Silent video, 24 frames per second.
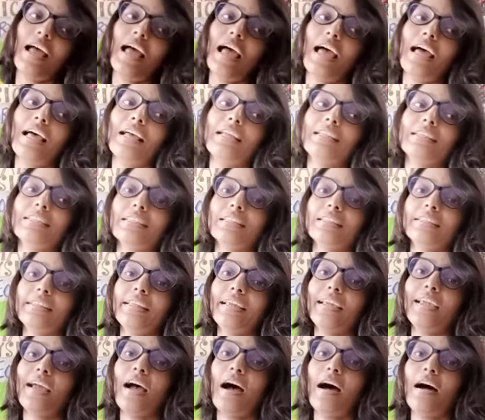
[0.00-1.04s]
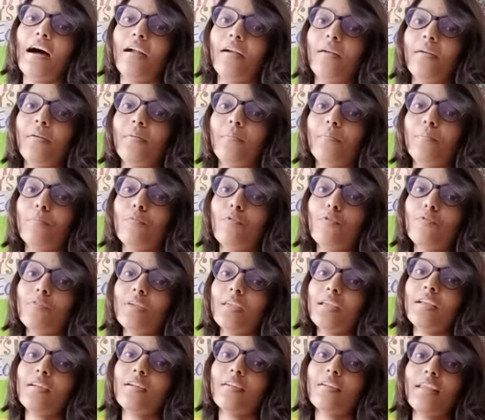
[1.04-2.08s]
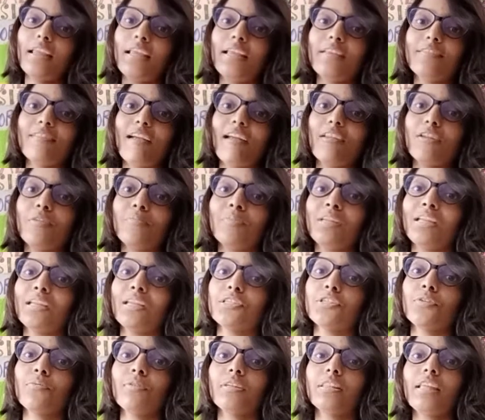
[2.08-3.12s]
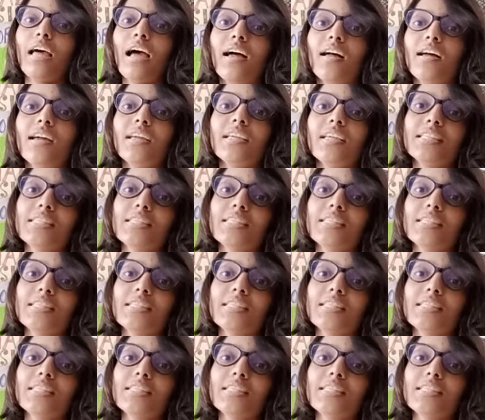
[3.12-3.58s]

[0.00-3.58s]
and they are moving in random direction with high